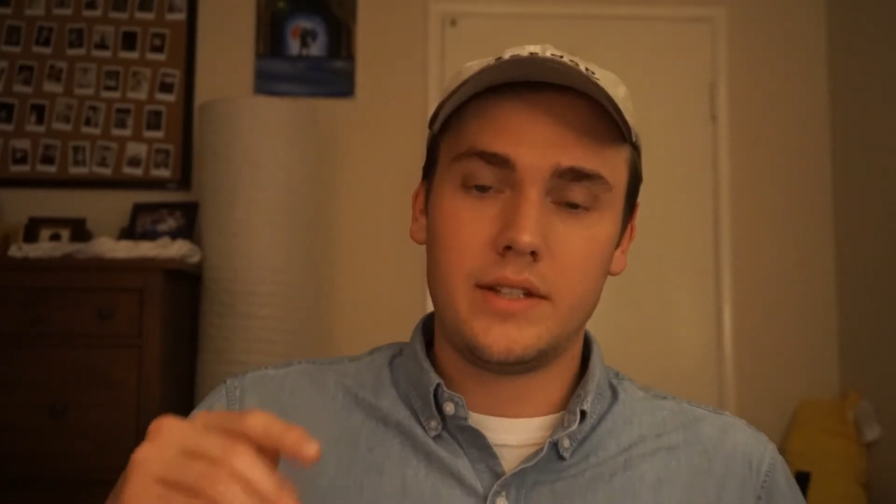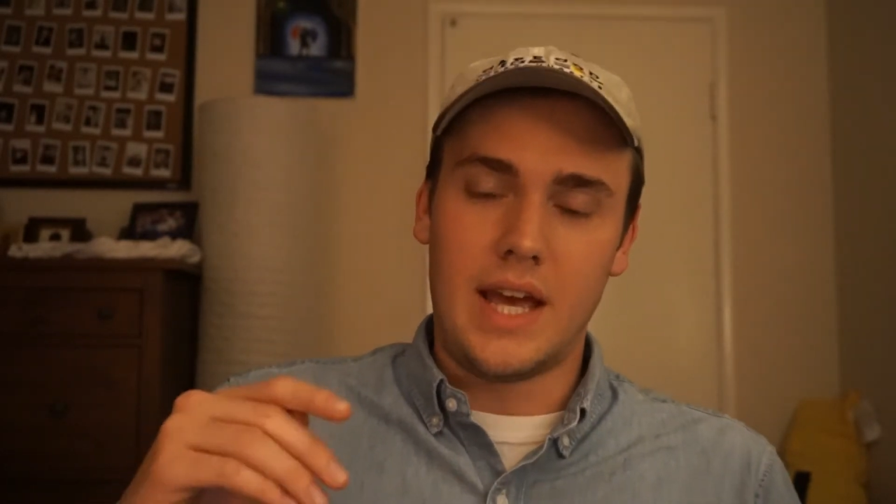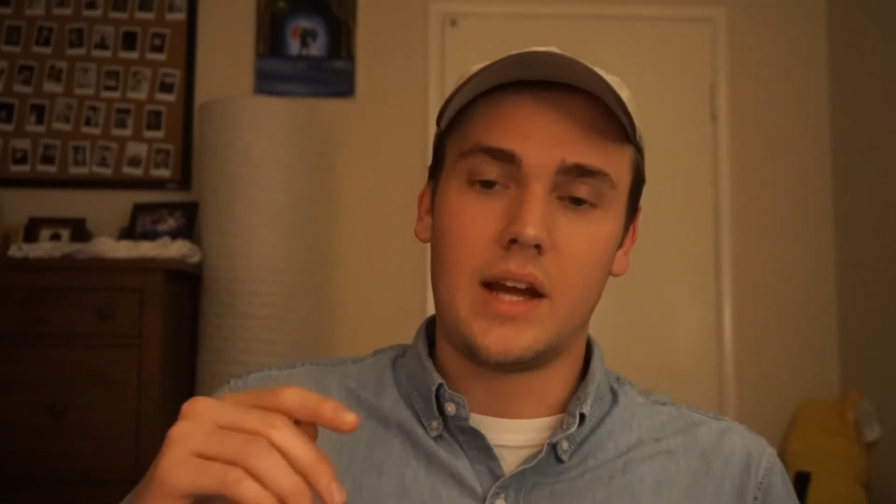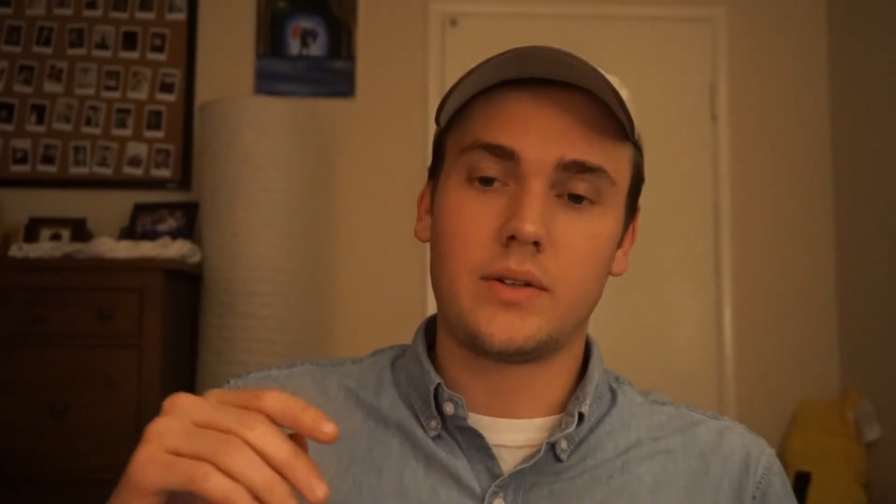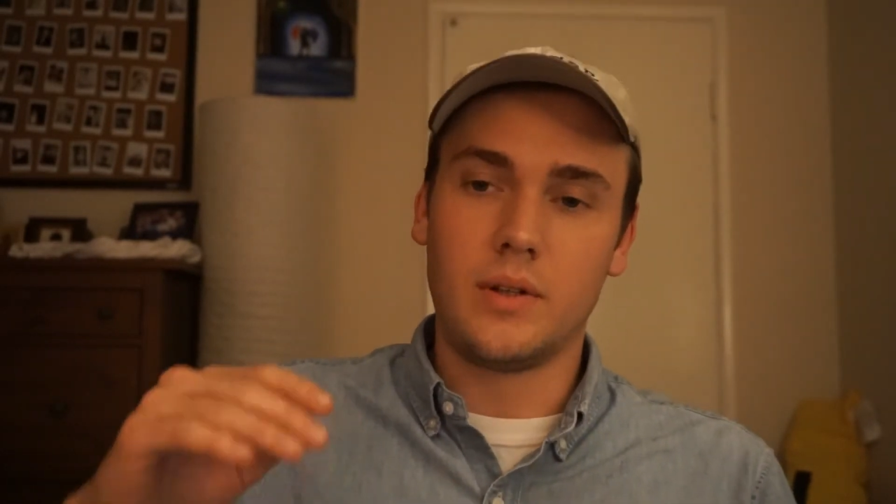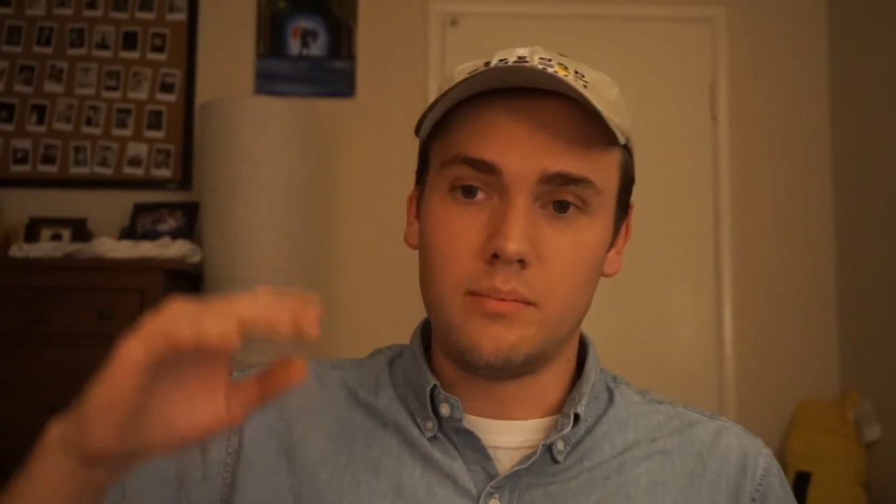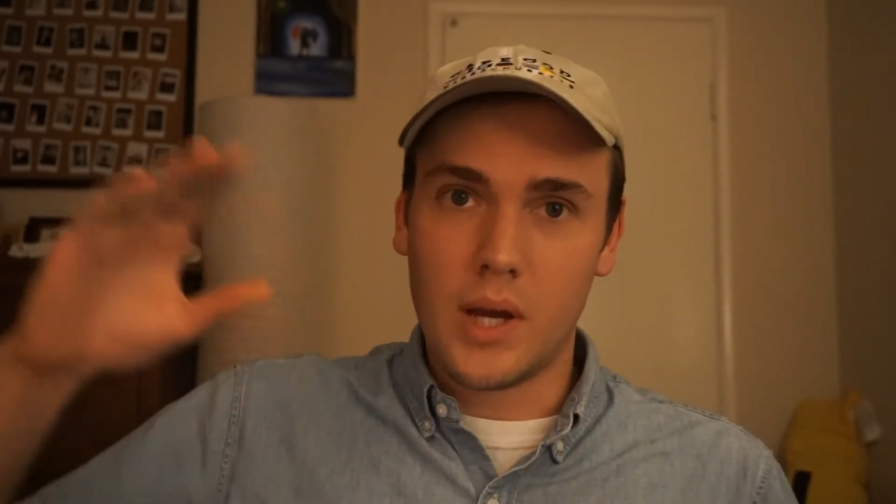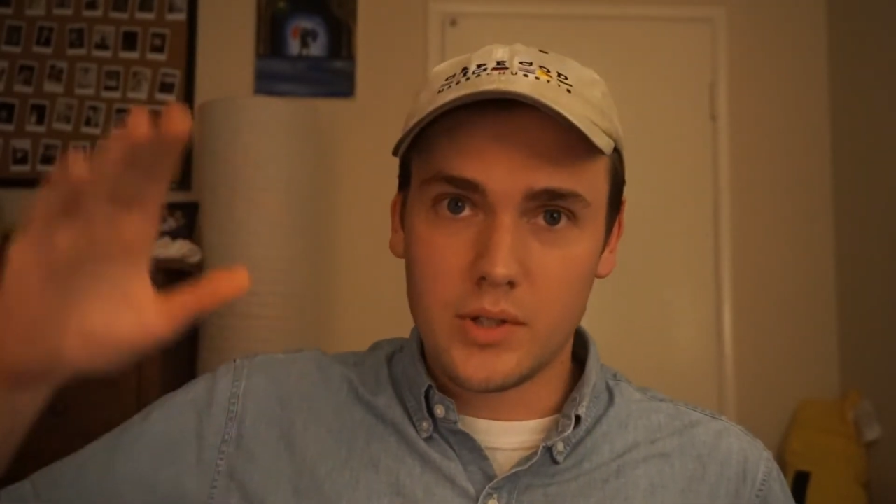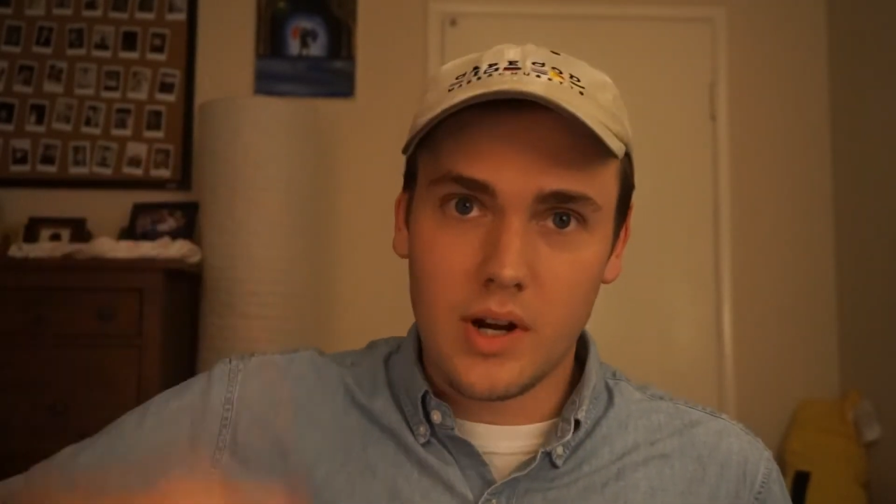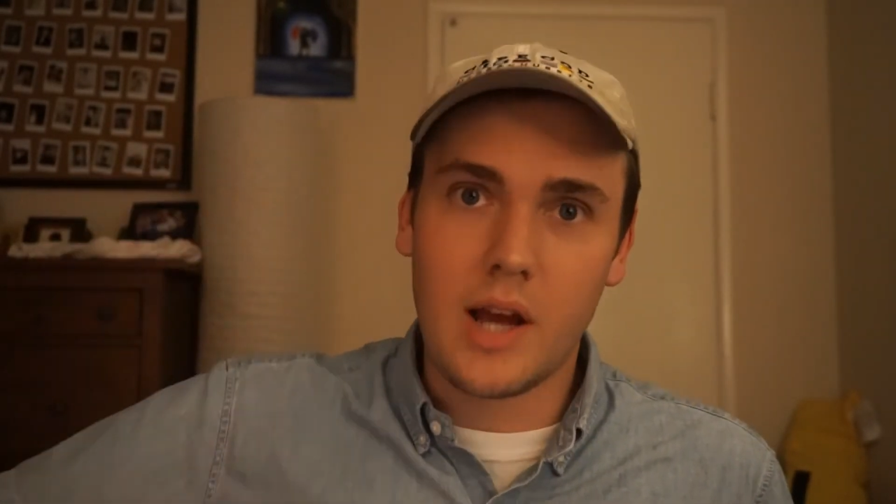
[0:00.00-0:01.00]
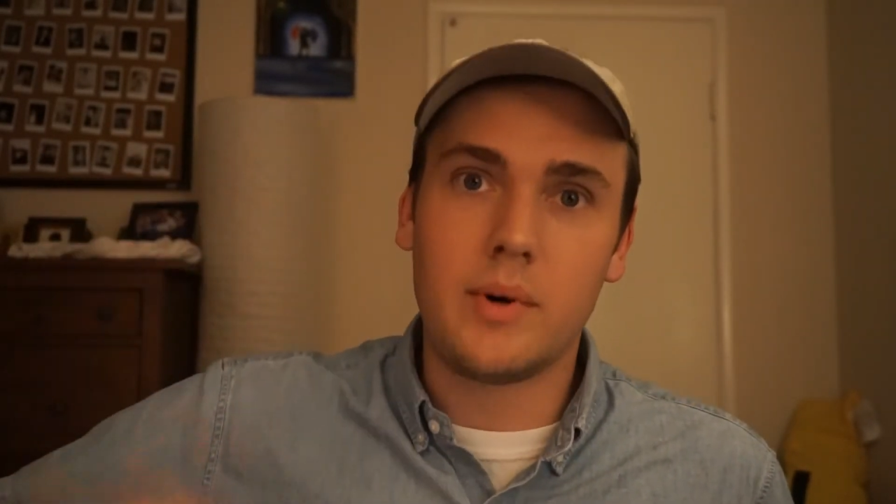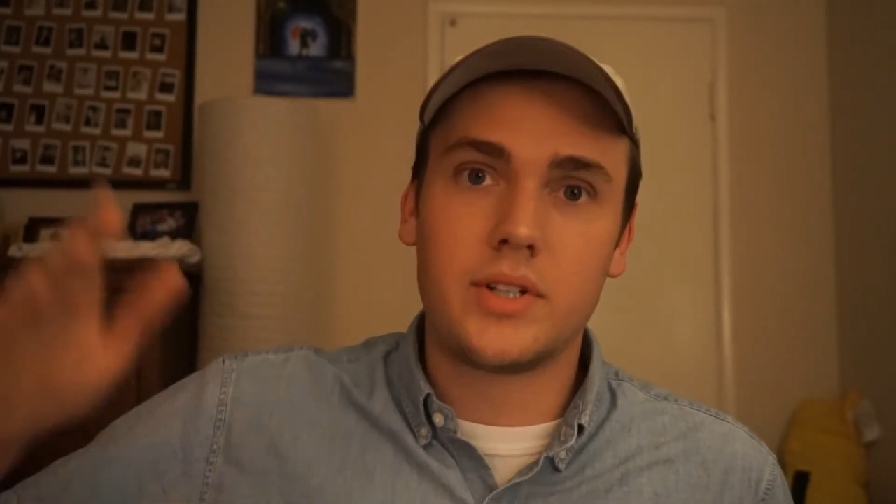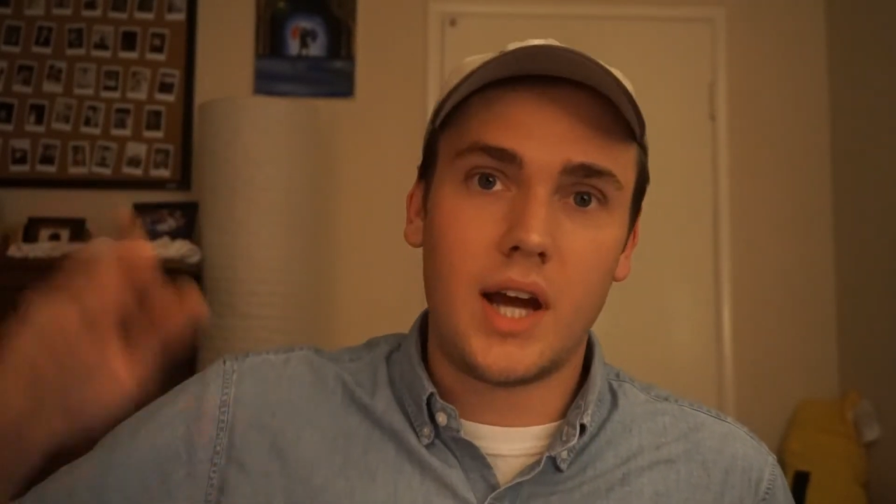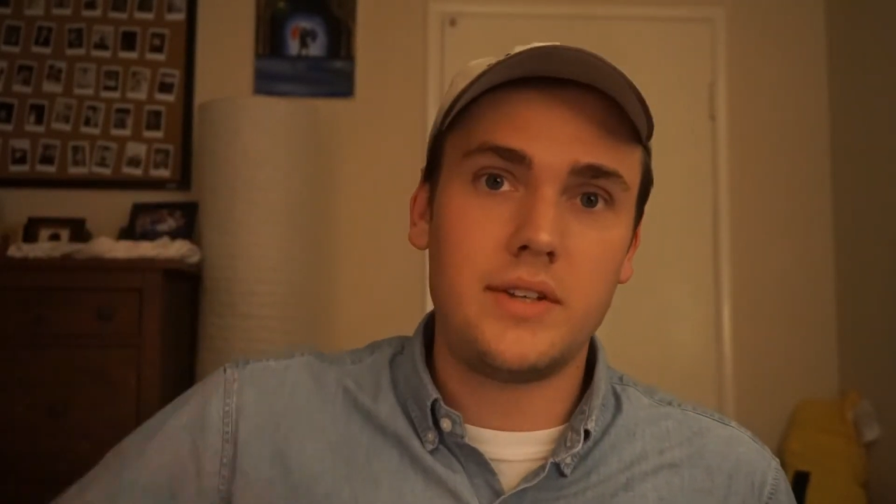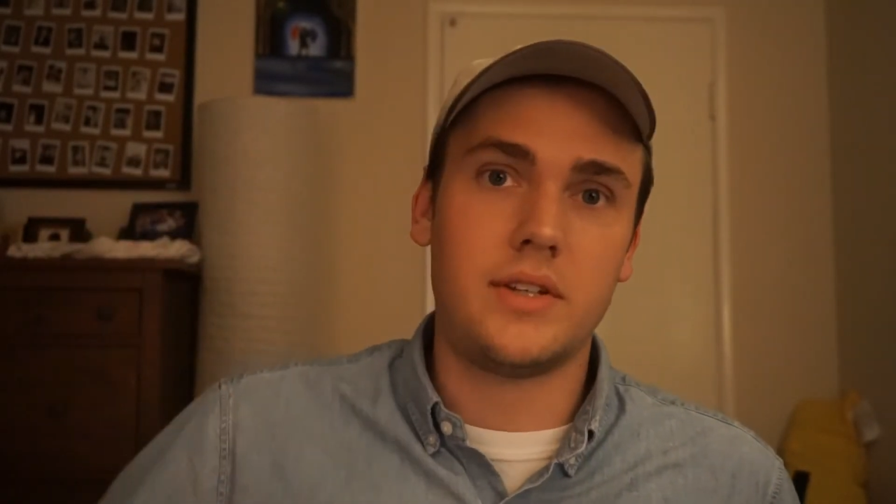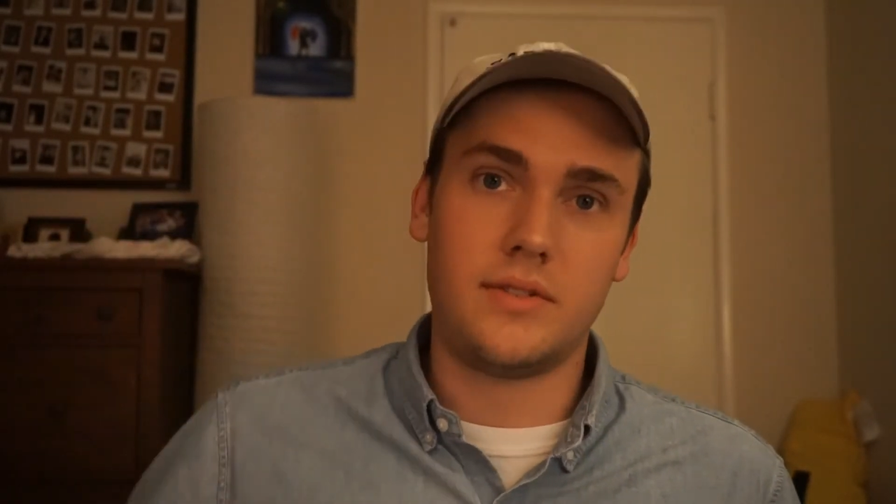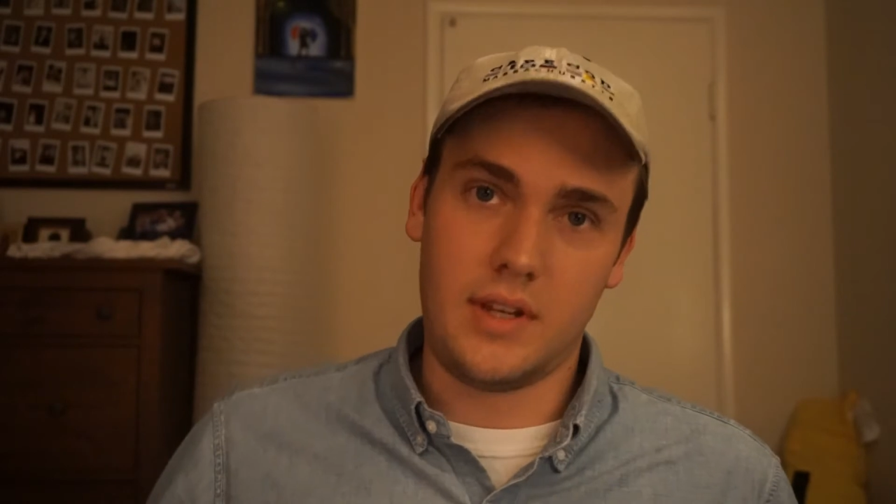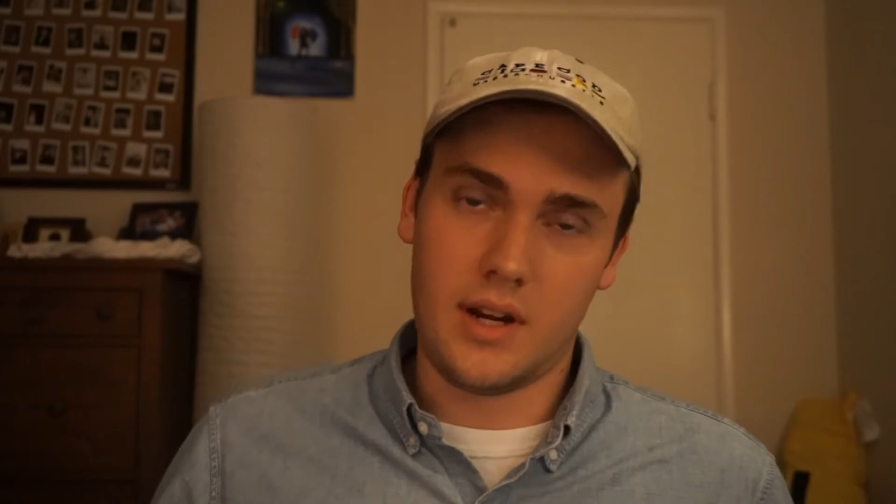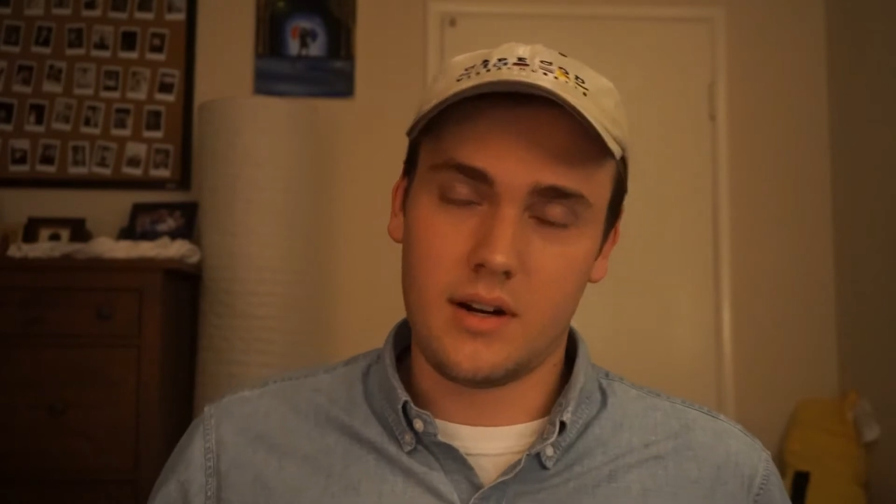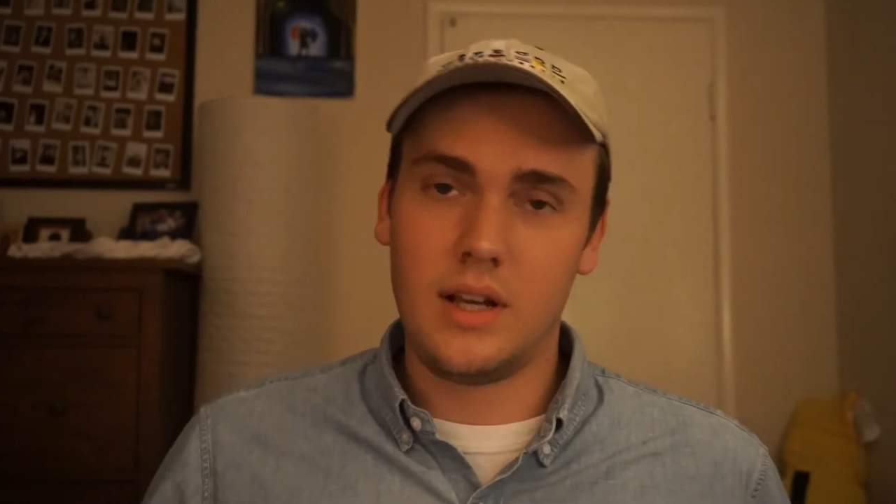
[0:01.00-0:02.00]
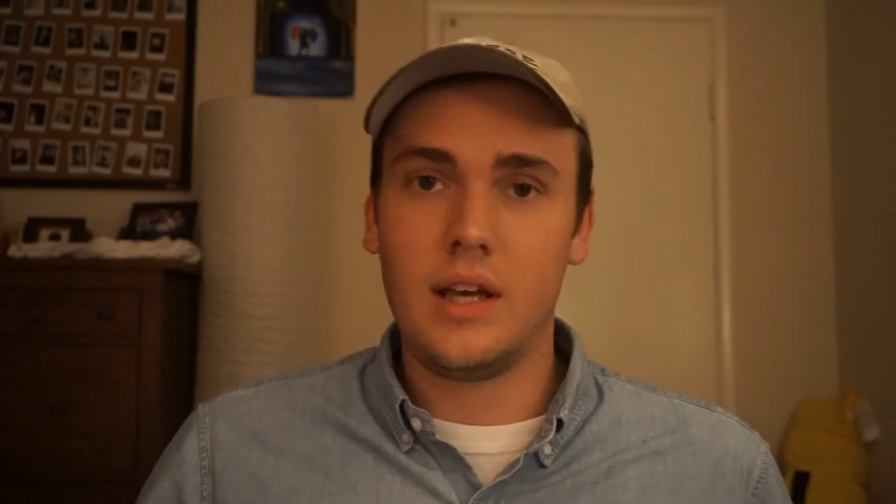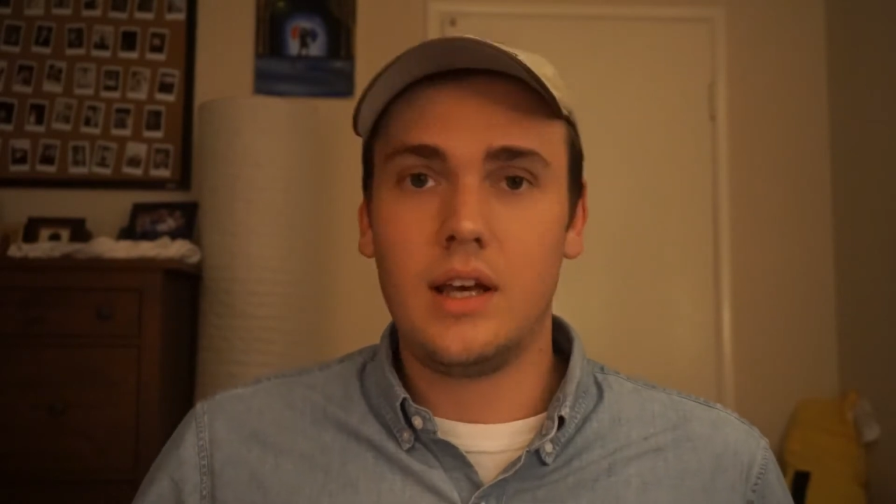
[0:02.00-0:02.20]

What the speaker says: to actually measure how much ice is there.